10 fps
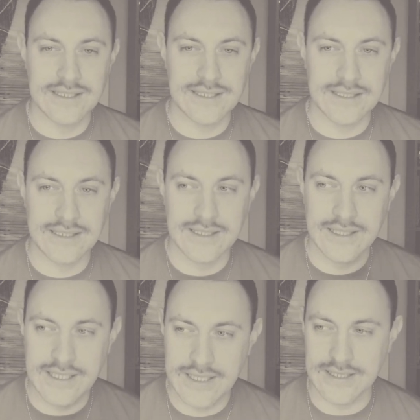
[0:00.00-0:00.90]

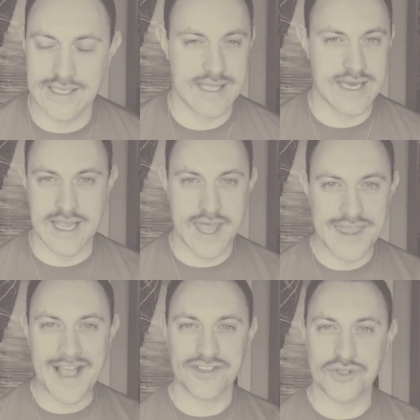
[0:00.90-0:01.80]
here's the thing.
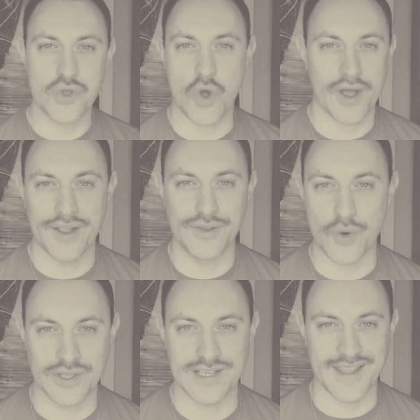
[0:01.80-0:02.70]
That's not
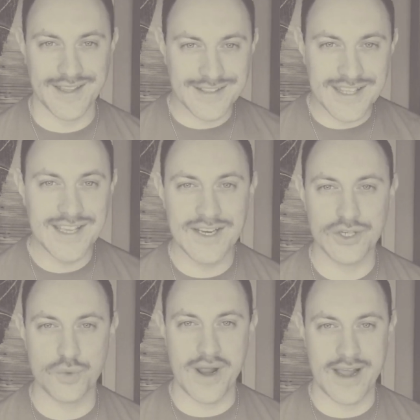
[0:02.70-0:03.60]
it. Here's where
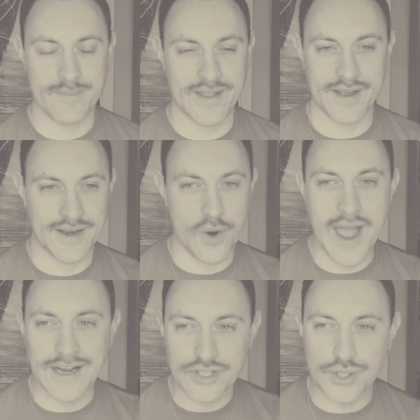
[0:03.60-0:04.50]
I'm at now. I
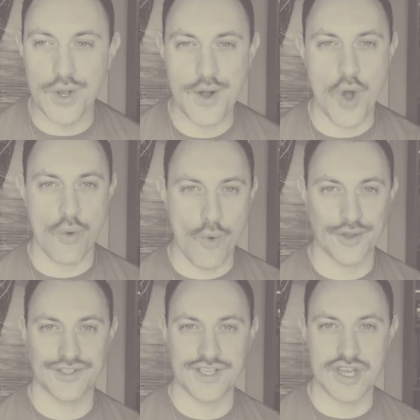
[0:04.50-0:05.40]
do not want to
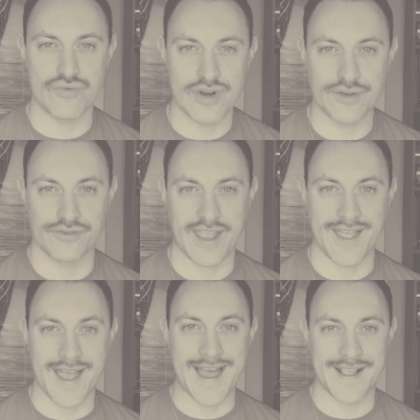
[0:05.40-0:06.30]
get rid of
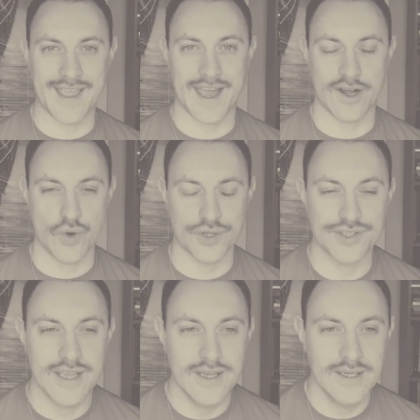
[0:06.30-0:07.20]
I cannot.
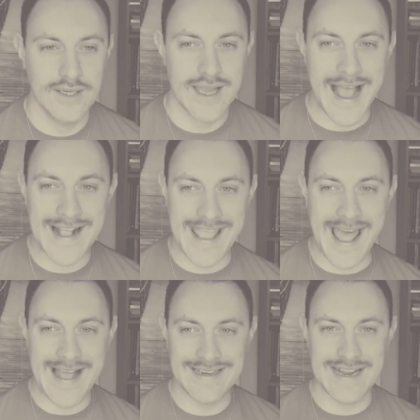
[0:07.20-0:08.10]
I
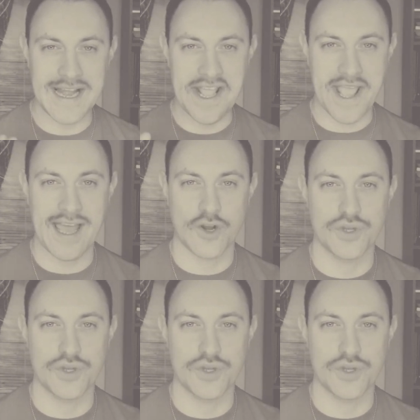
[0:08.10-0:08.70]
can and I cannot are